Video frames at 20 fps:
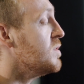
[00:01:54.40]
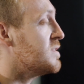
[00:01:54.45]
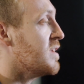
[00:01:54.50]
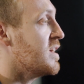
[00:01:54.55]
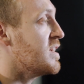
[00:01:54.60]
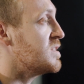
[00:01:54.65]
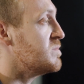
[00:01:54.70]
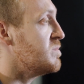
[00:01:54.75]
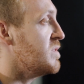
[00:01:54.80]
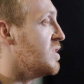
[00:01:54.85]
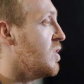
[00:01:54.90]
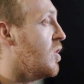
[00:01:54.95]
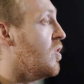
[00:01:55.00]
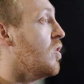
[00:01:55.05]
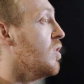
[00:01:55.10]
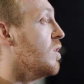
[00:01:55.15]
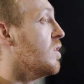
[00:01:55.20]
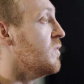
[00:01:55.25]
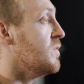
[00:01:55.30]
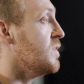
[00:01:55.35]
takes me
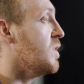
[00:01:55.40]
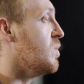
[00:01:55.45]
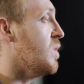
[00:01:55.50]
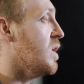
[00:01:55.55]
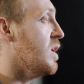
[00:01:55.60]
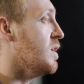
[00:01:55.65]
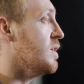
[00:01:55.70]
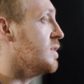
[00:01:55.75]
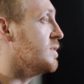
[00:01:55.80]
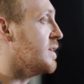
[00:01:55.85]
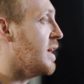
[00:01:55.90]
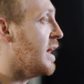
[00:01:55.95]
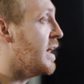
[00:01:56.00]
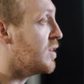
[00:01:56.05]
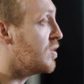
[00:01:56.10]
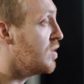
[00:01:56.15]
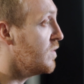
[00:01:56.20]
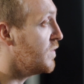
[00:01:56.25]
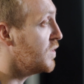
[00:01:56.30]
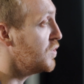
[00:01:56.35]
all over the world.
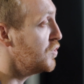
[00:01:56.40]
I cover